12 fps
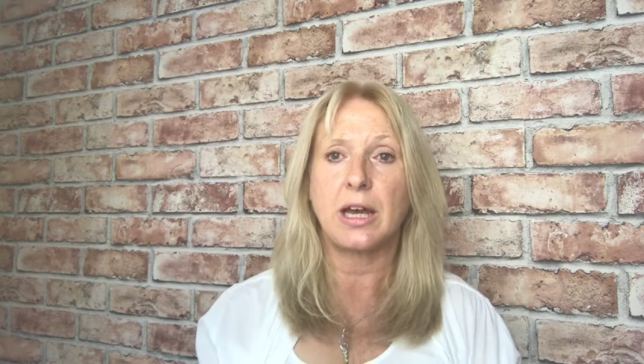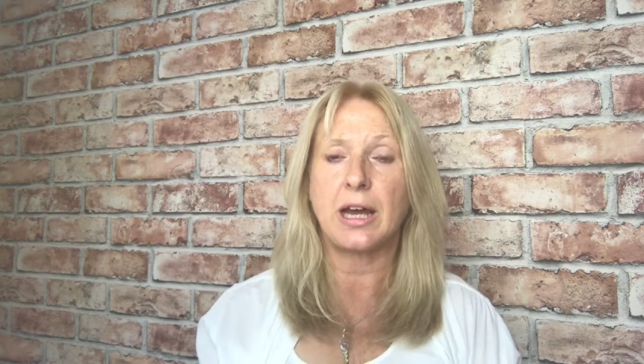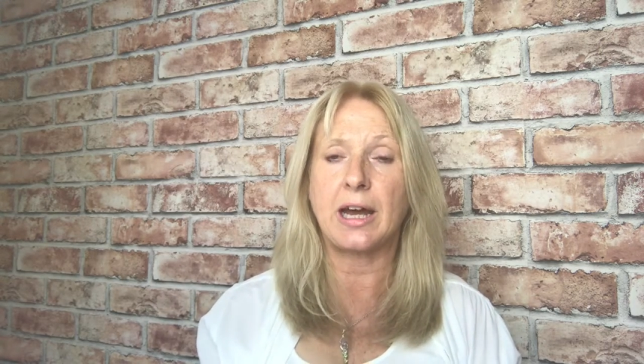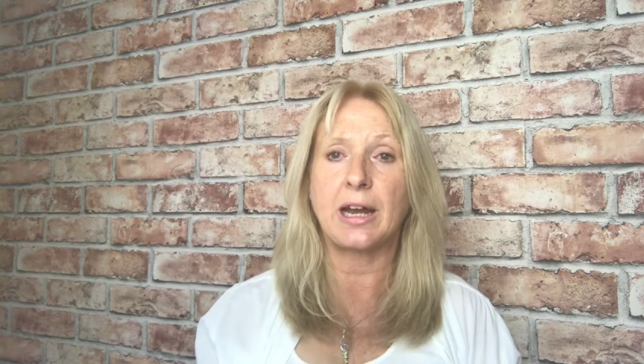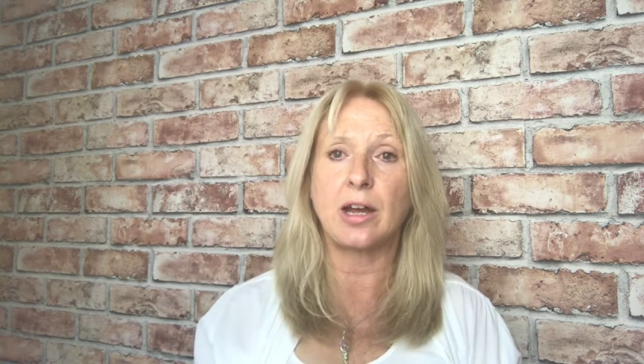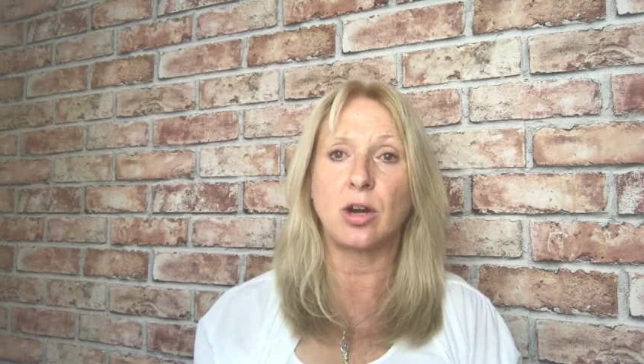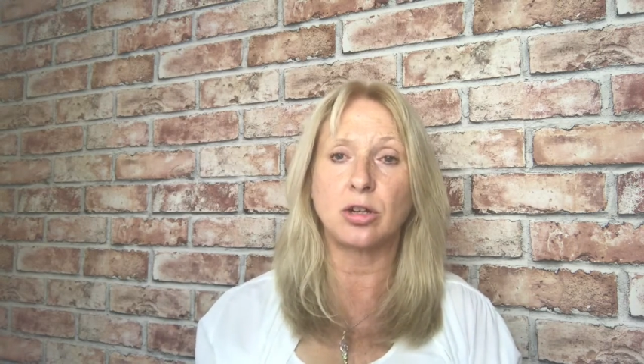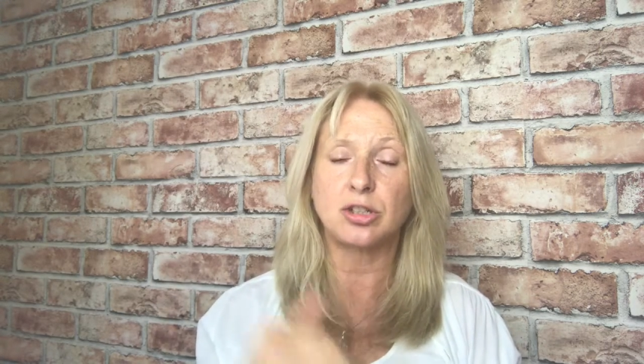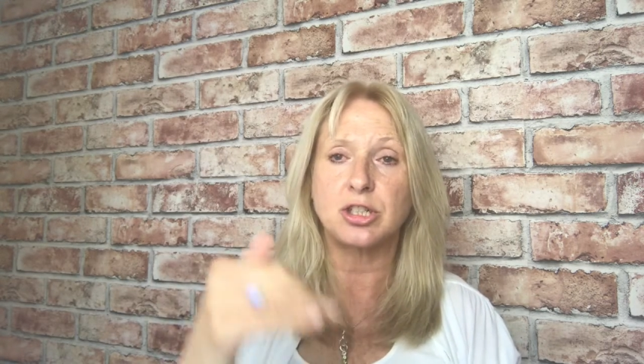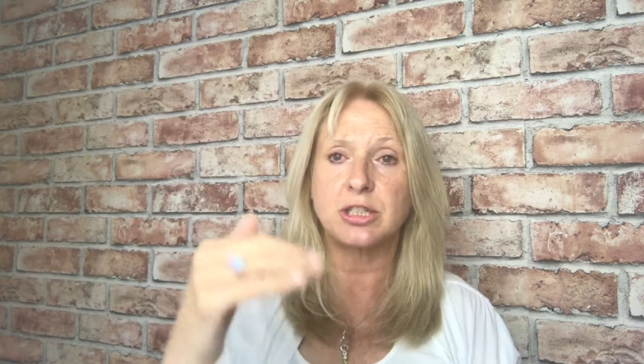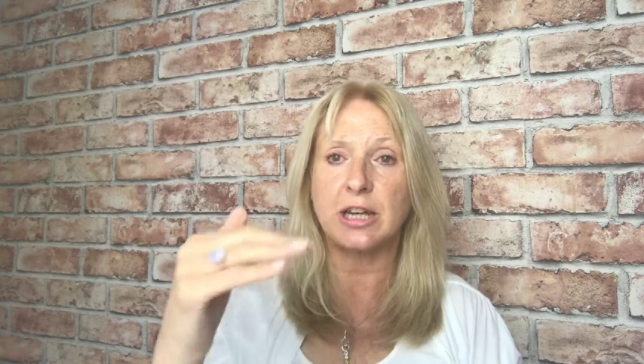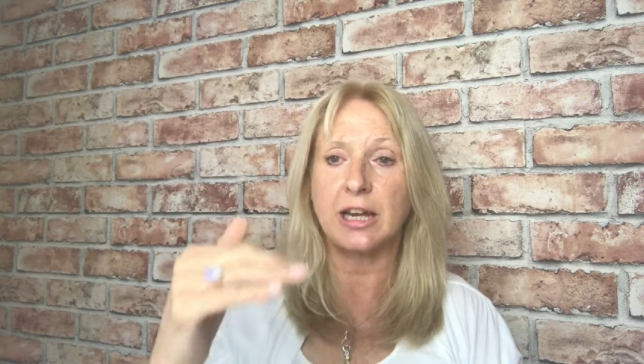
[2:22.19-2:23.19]
and it all
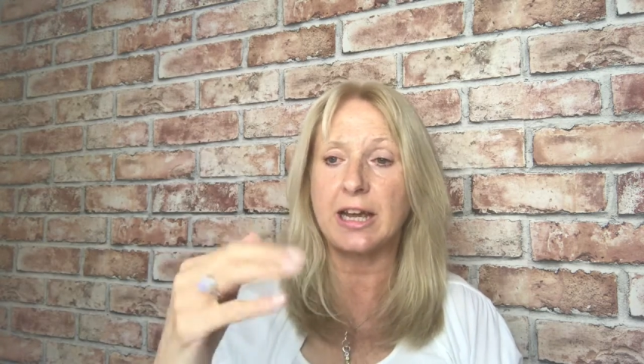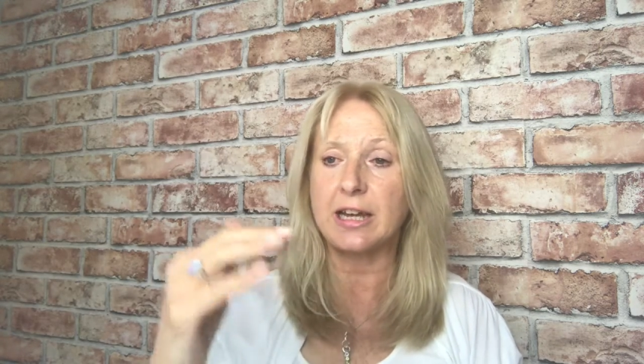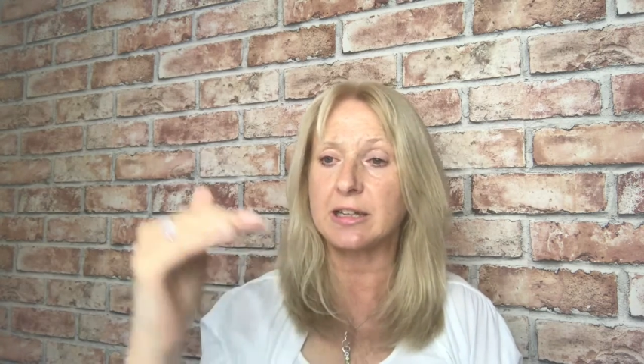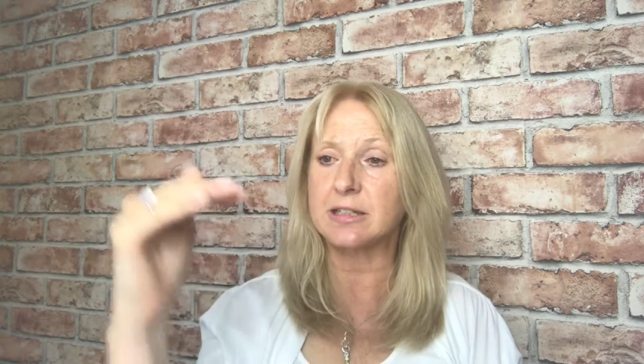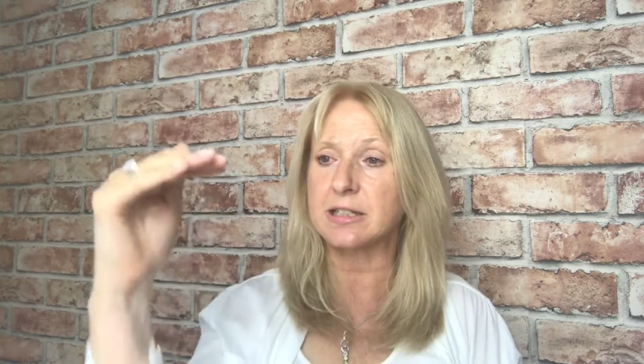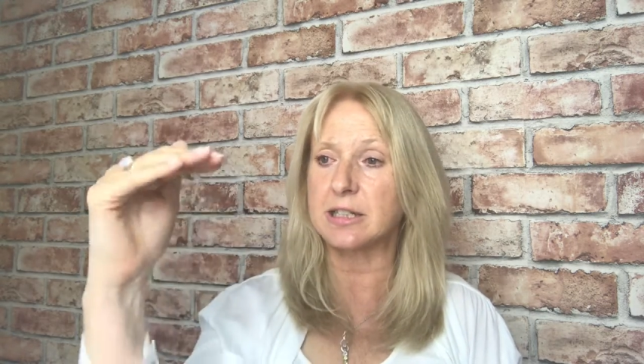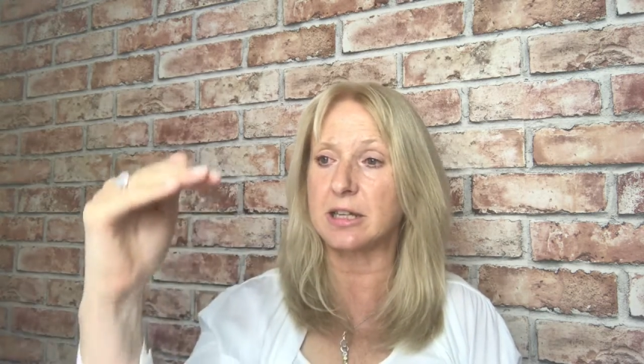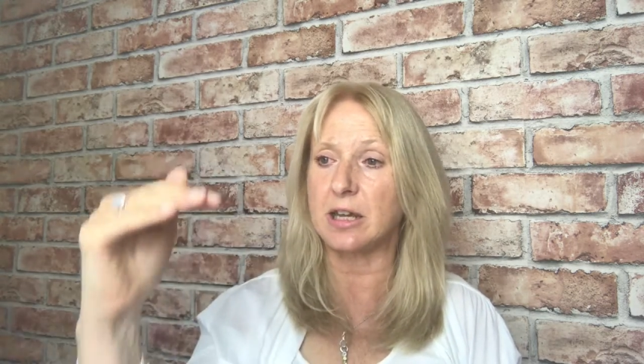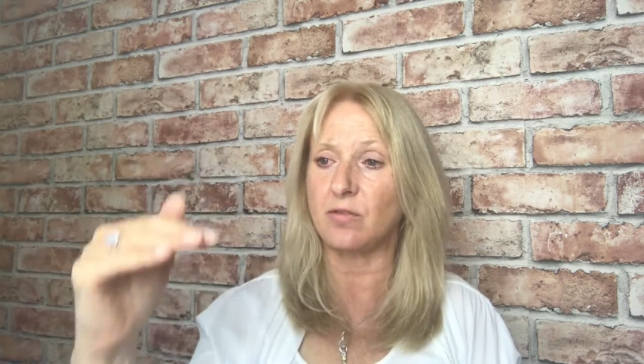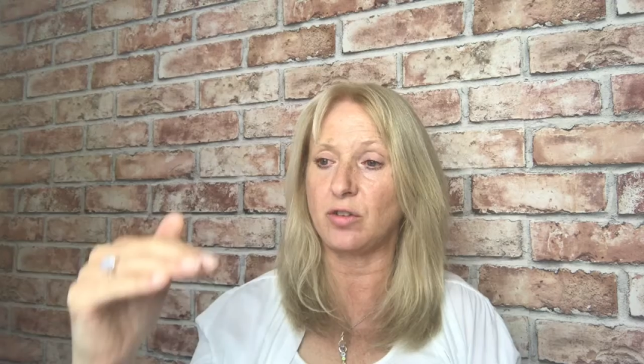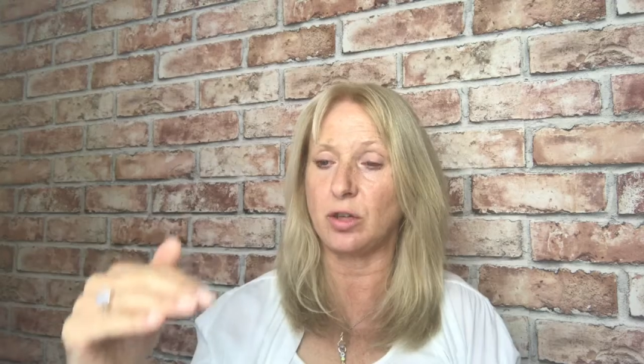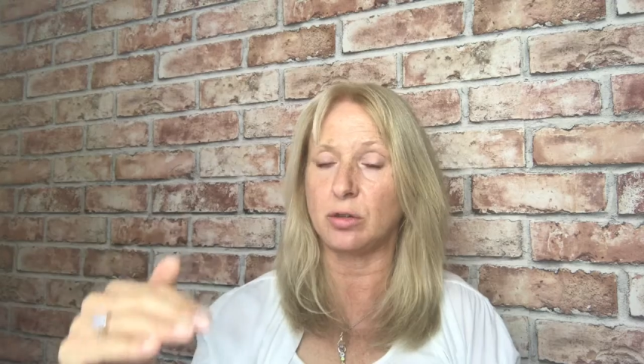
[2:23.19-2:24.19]
just collects and
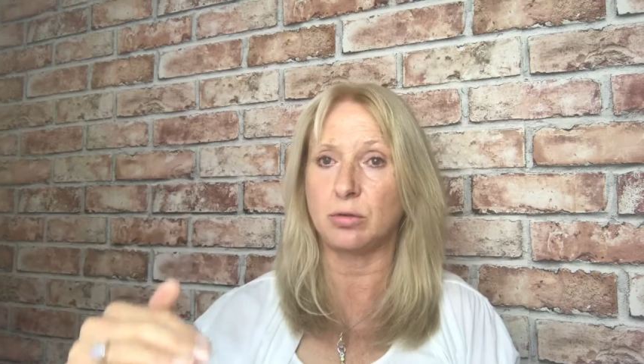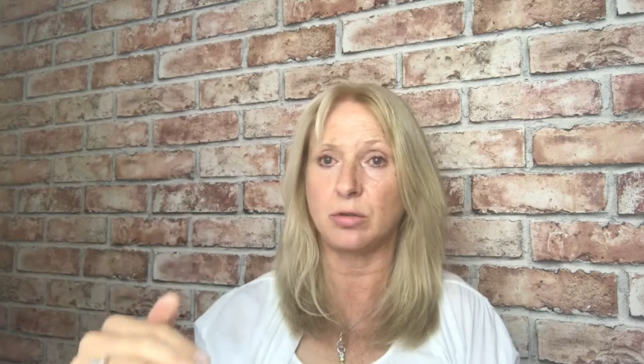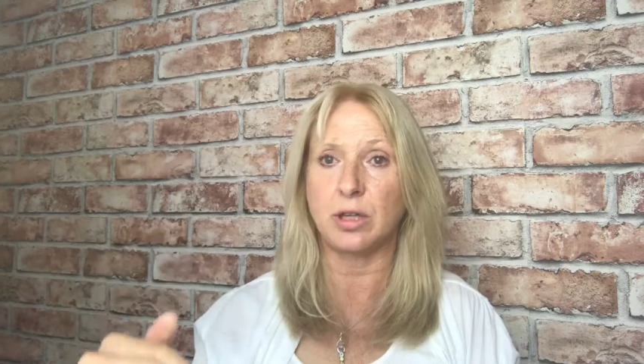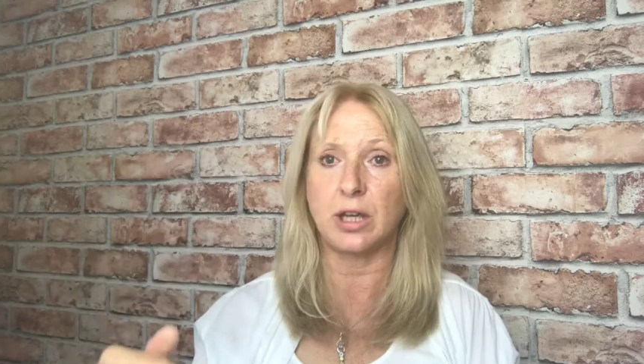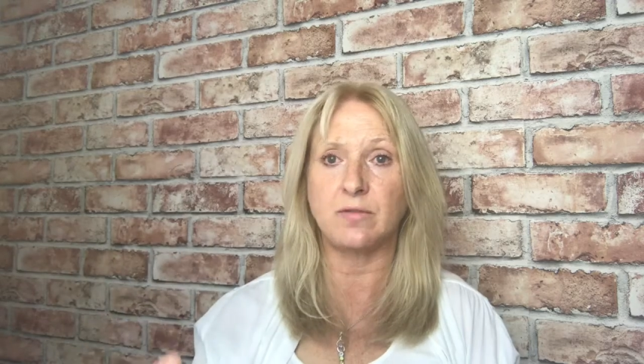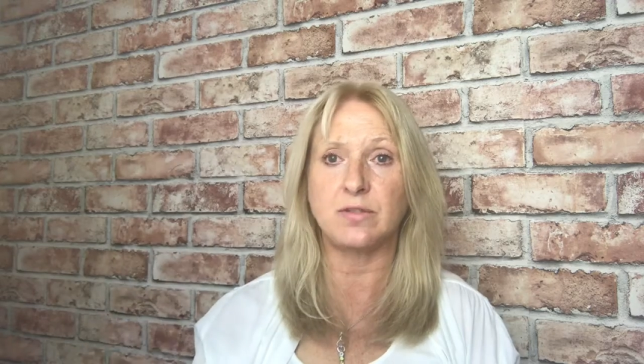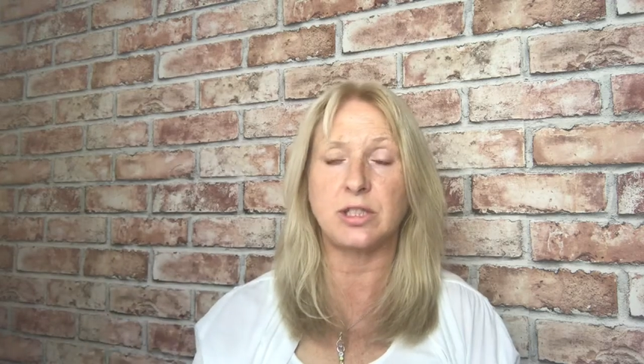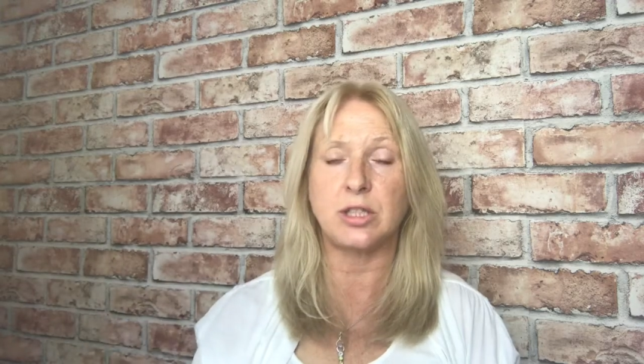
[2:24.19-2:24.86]
gives